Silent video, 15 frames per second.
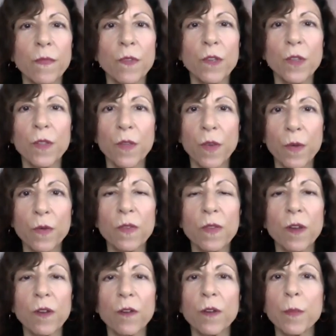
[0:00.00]
to those
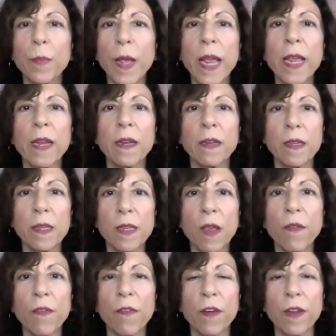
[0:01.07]
that are in pain and
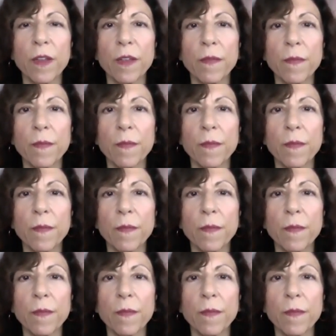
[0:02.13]
suffering.